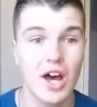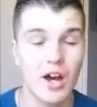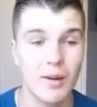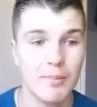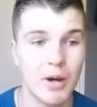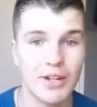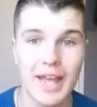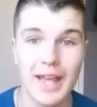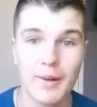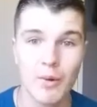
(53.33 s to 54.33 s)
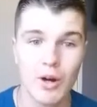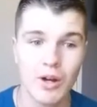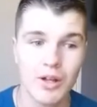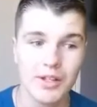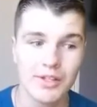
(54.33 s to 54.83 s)
Monday
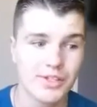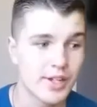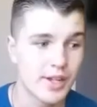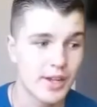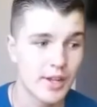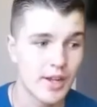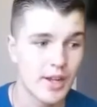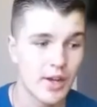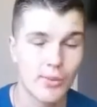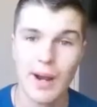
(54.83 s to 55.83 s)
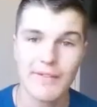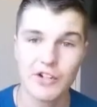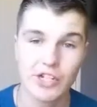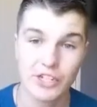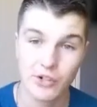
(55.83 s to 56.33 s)
was red
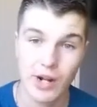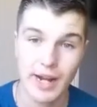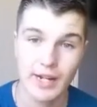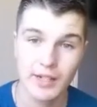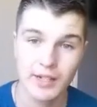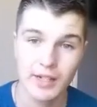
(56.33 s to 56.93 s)
versus gray.